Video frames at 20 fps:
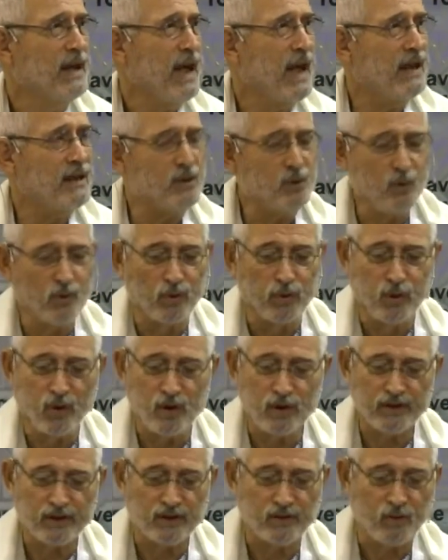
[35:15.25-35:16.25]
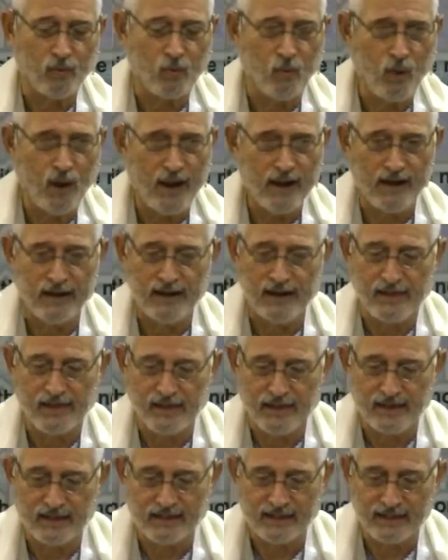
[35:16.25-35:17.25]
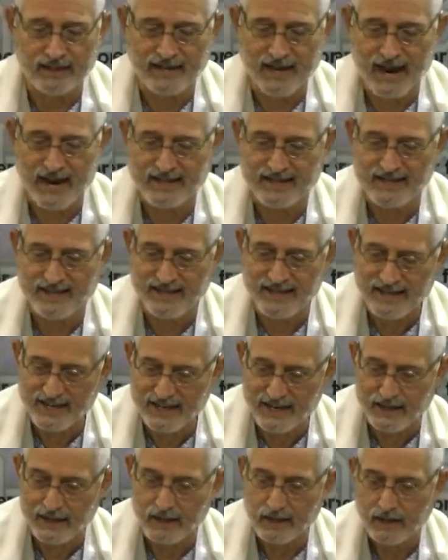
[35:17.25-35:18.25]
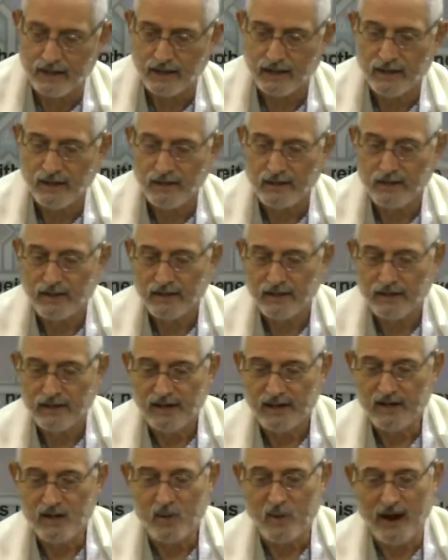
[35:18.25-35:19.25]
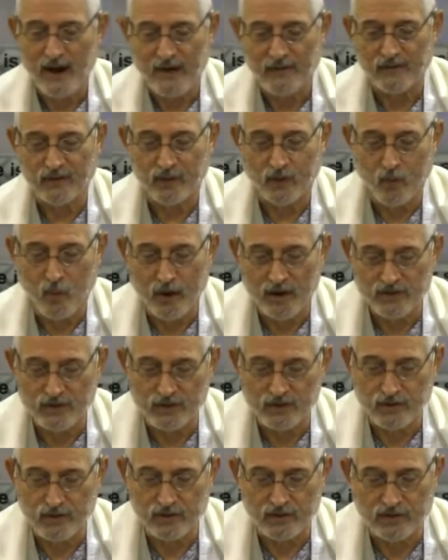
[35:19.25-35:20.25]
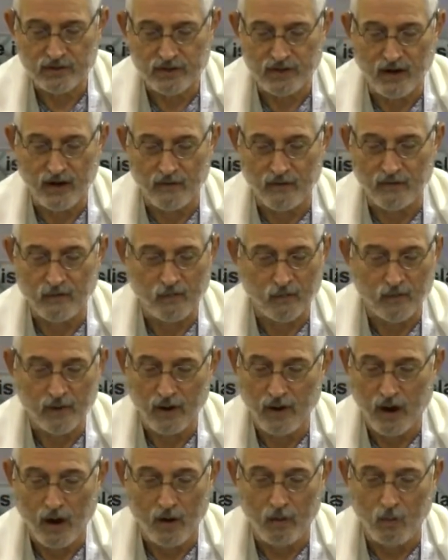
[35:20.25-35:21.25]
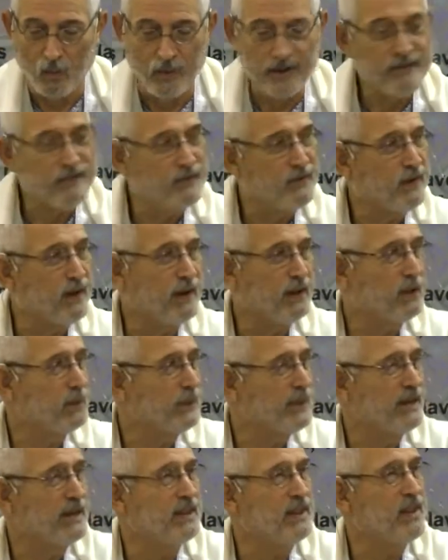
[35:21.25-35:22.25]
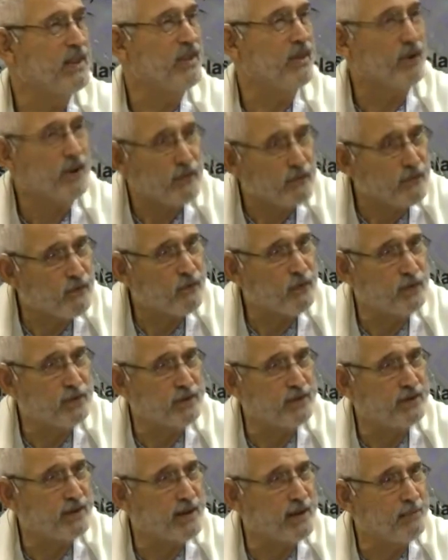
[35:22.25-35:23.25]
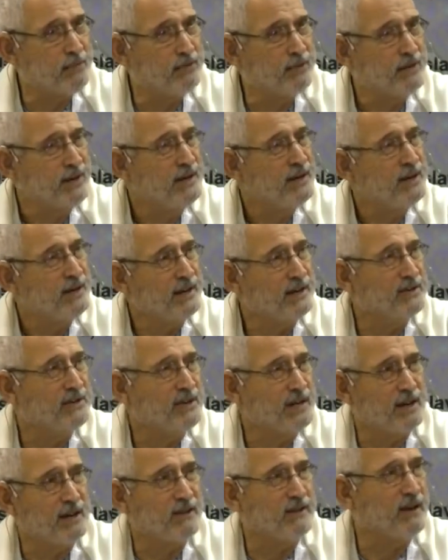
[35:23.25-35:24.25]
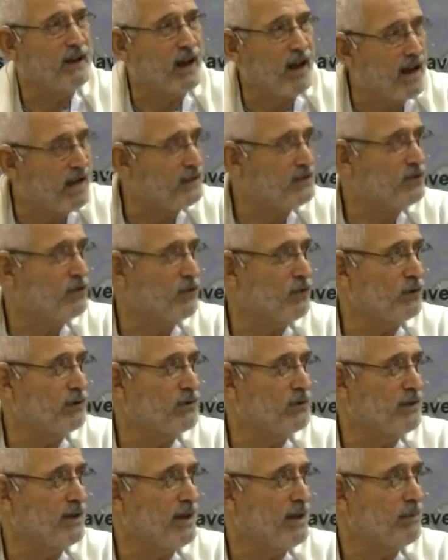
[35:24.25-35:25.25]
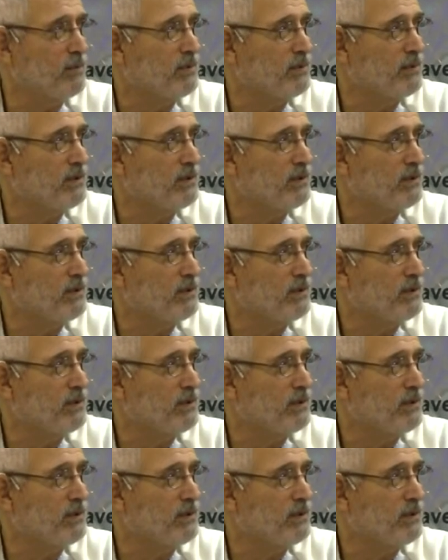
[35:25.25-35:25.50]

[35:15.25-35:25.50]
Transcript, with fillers: And you look at the way and the things that they did, and you have to question yourself, are we following in their footsteps instead of God's footsteps?